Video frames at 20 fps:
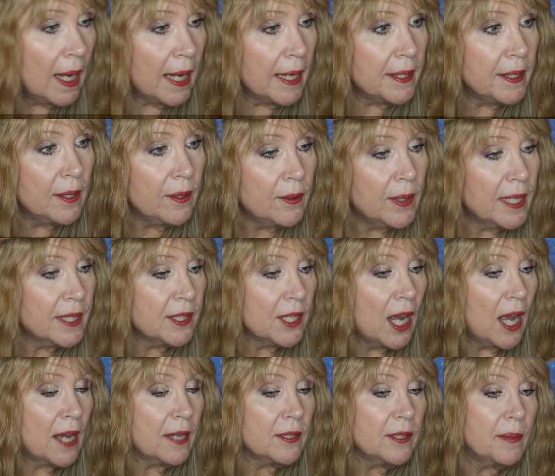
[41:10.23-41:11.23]
I know I
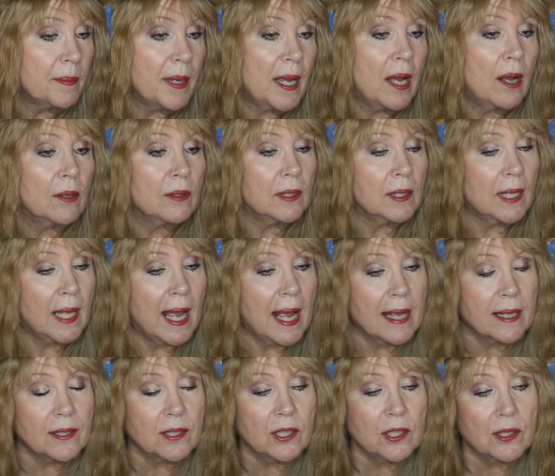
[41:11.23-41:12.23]
talked about
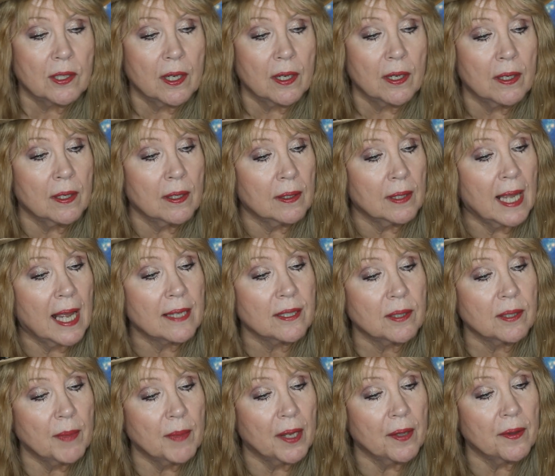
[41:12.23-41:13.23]
last
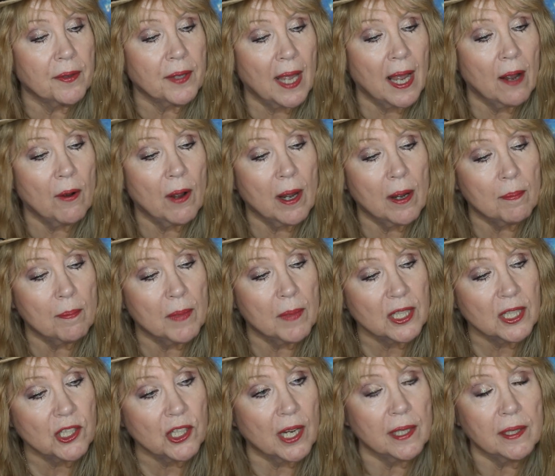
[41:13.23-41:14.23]
month how
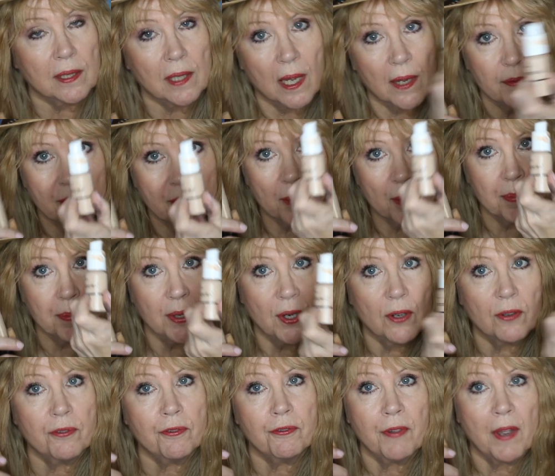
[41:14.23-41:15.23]
much I love the
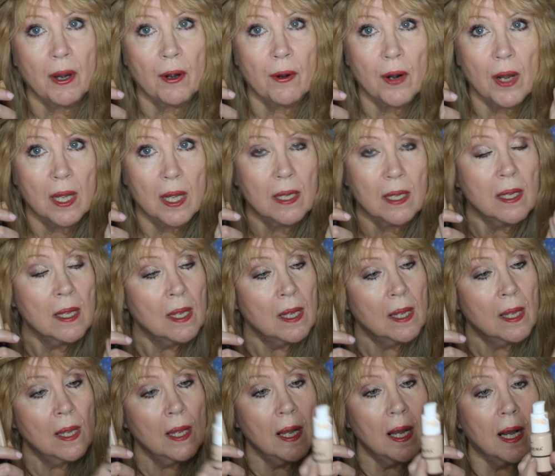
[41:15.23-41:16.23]
Profera.
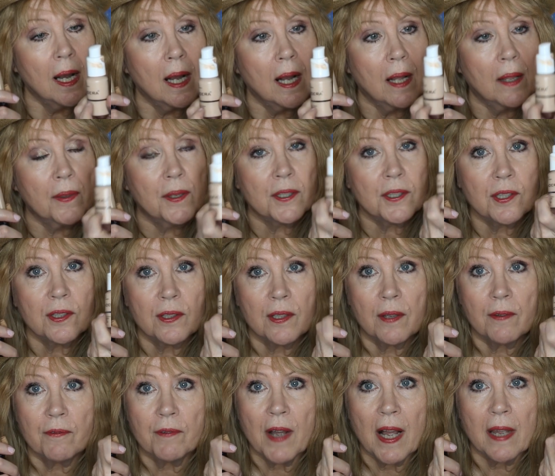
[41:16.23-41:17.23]
This is
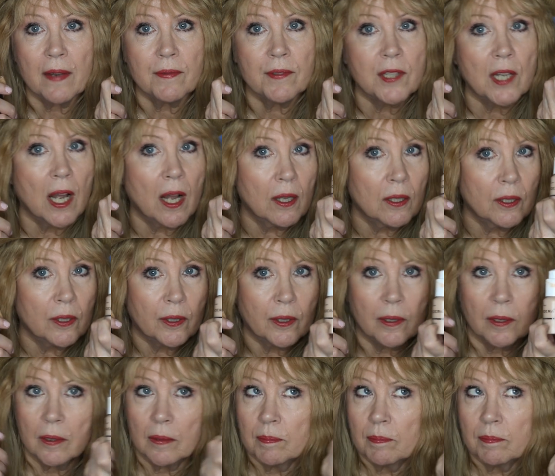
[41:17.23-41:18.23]
the
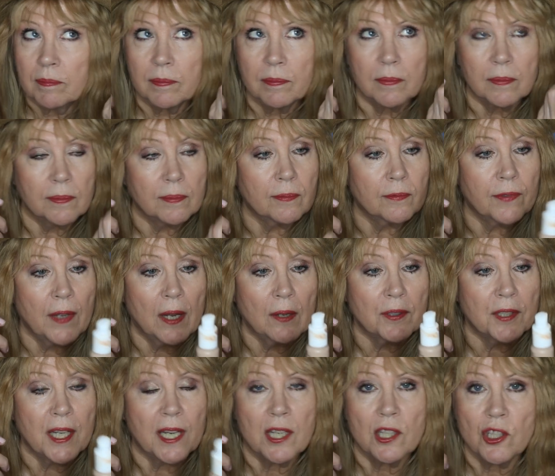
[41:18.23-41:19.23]
$5
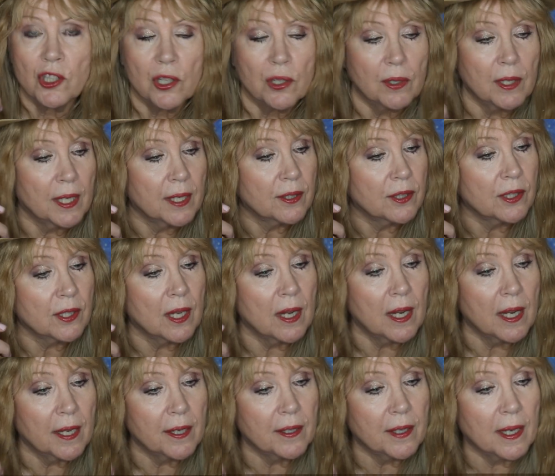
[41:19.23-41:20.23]
foundation that's
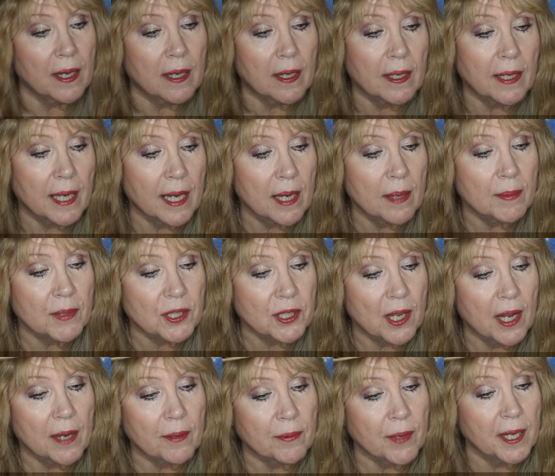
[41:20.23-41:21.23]
on
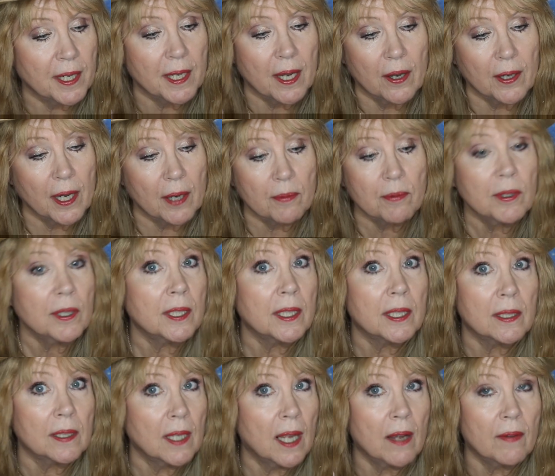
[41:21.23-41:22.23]
Amazon right now, and I
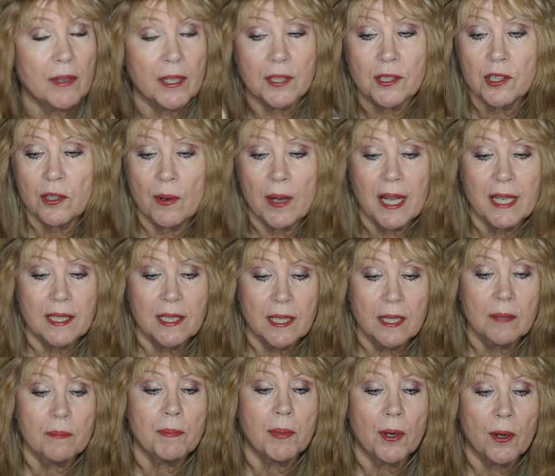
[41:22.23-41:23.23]
really love it. So I
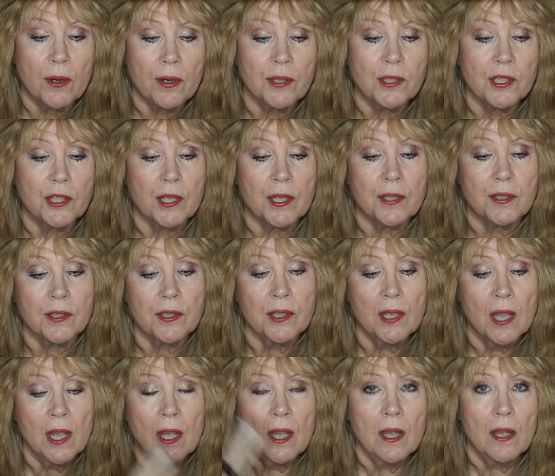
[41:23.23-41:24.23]
did purchase
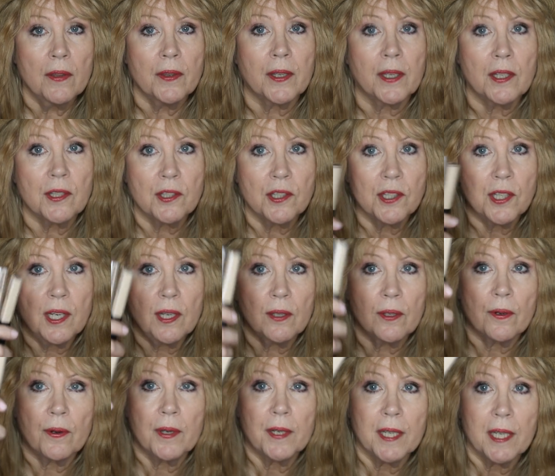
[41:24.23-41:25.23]
the
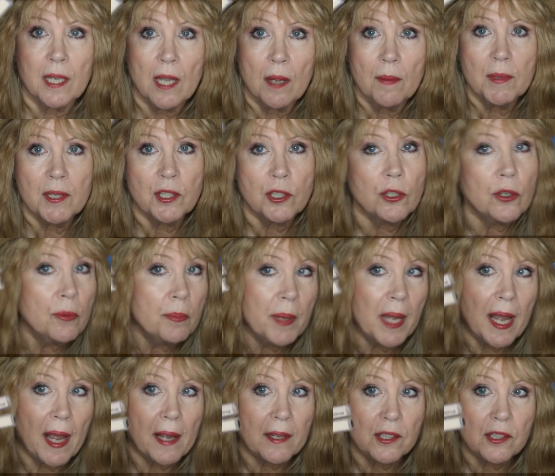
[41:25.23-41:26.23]
concealer, and they come in two
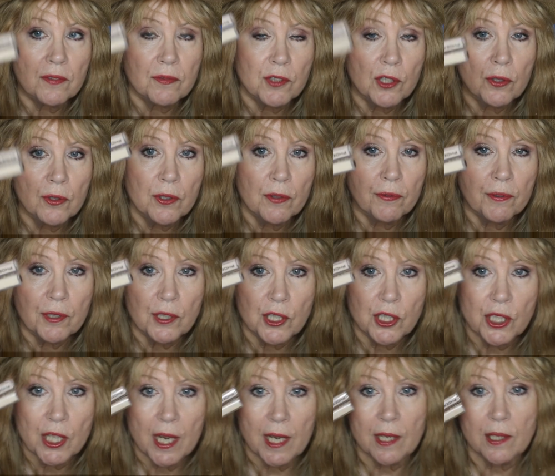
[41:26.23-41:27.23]
packs of two different
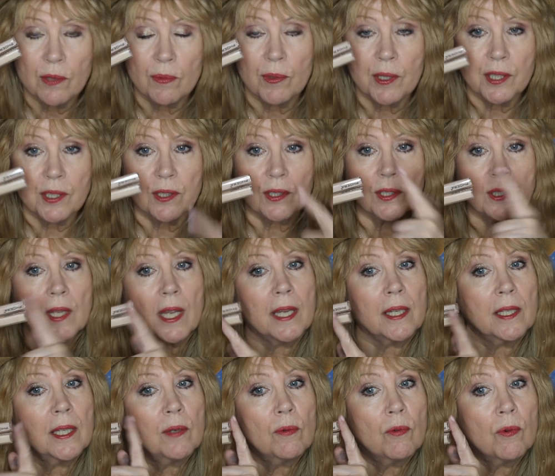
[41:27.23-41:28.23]
shades. One's a
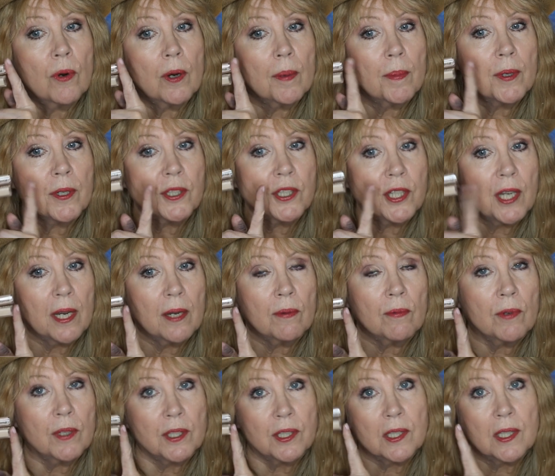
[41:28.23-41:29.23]
slightly warmer shade,
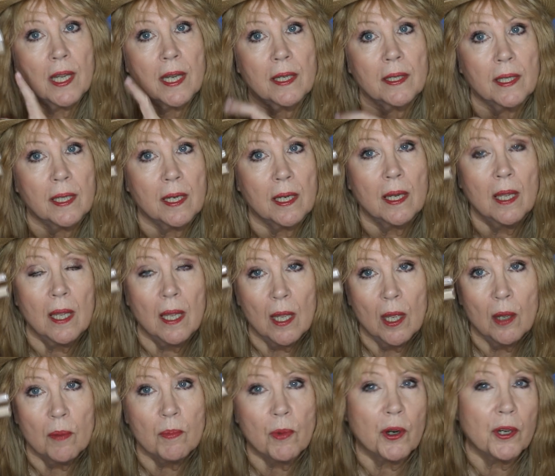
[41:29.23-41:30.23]
one slightly
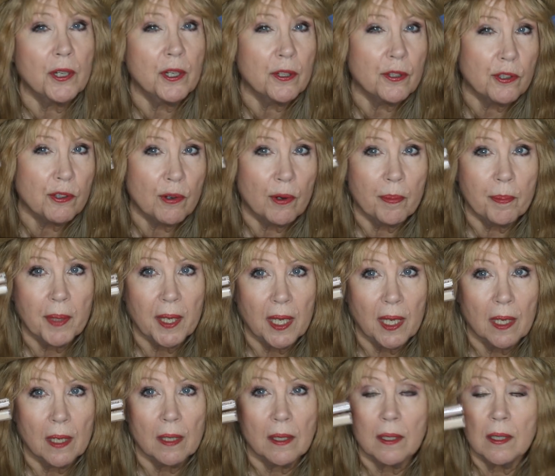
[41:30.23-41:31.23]
more neutral
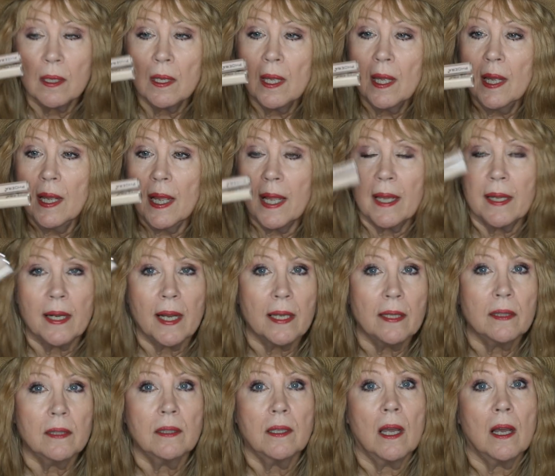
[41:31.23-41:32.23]
pink. And I
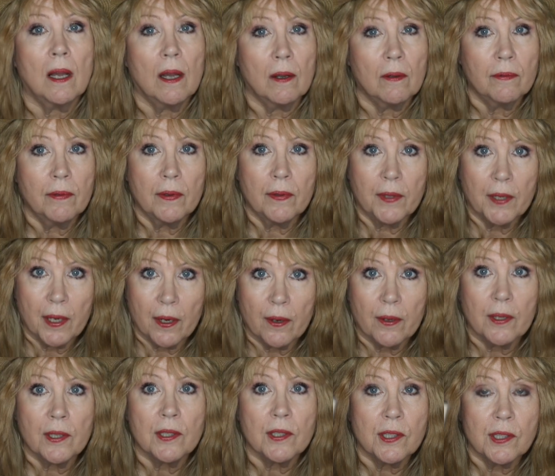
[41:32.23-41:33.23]
love their
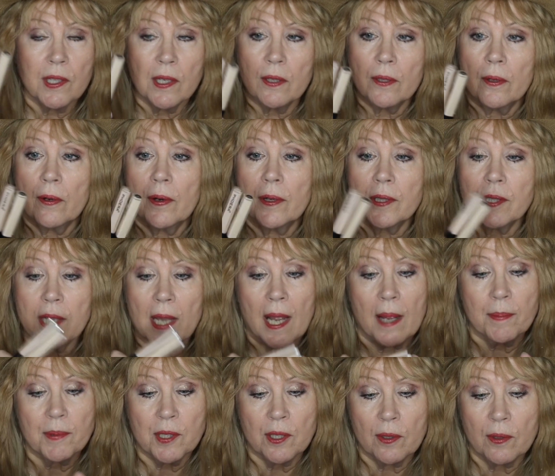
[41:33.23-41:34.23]
concealer. It's
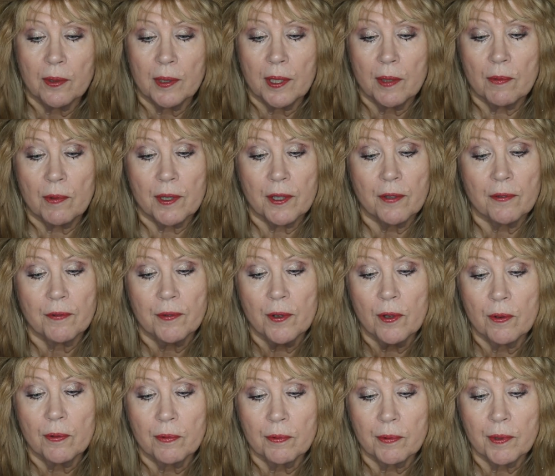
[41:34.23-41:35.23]
absolutely
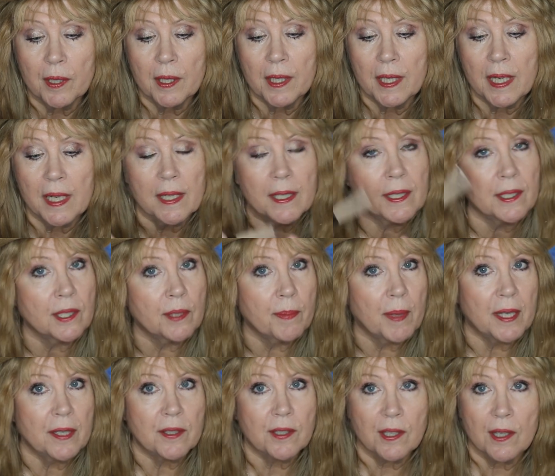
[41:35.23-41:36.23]
wonderful, really
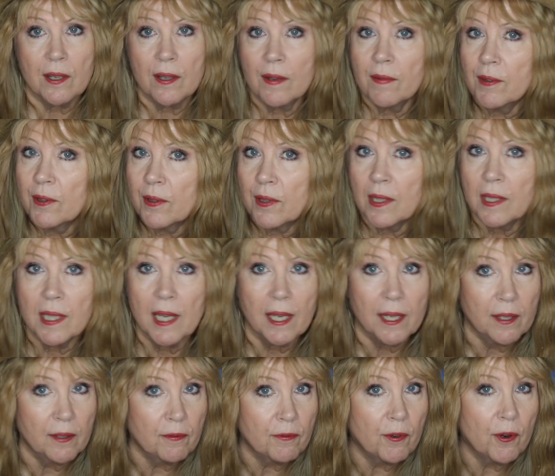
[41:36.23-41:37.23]
inexpensive. You can
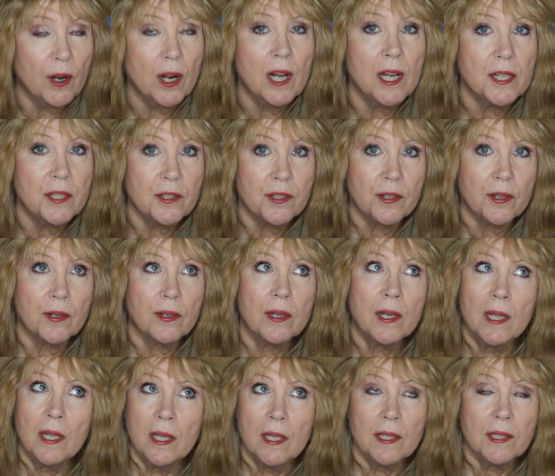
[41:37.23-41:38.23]
get it for
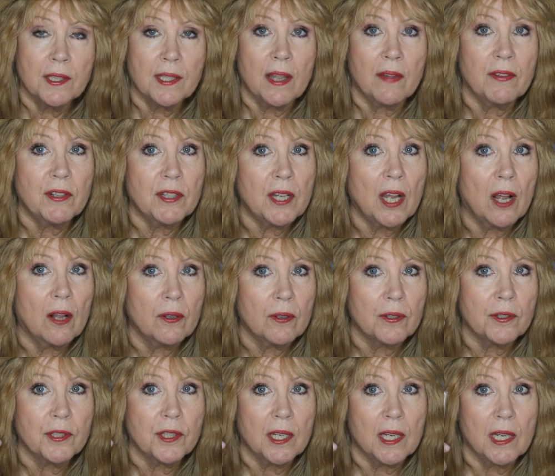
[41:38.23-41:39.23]
under
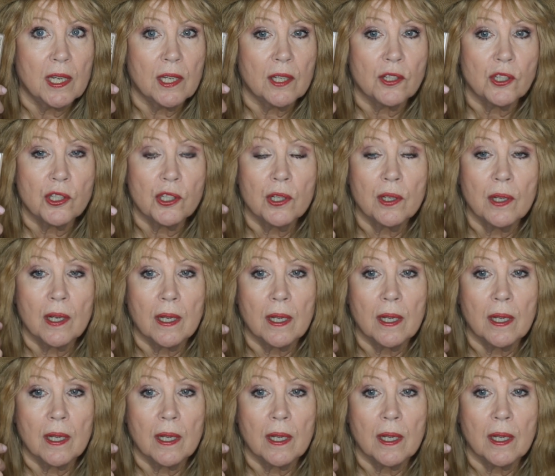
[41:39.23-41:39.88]
$7 each.